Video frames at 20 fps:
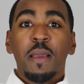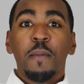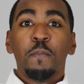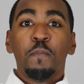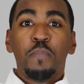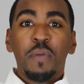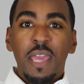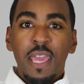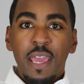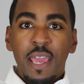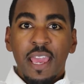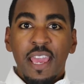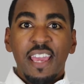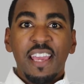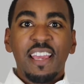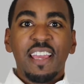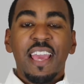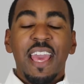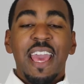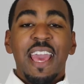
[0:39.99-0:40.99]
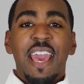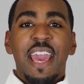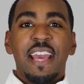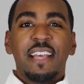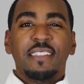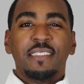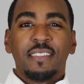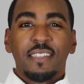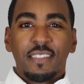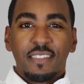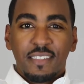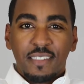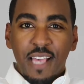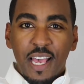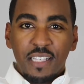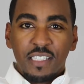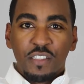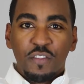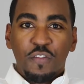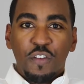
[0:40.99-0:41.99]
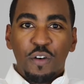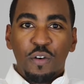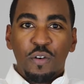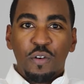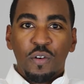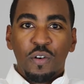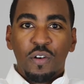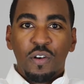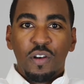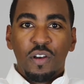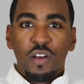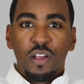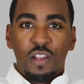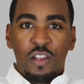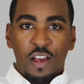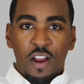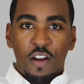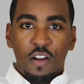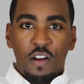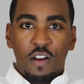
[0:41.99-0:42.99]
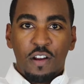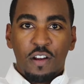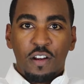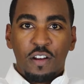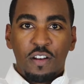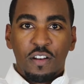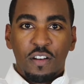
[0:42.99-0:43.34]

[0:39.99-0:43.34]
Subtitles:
being a successful learner.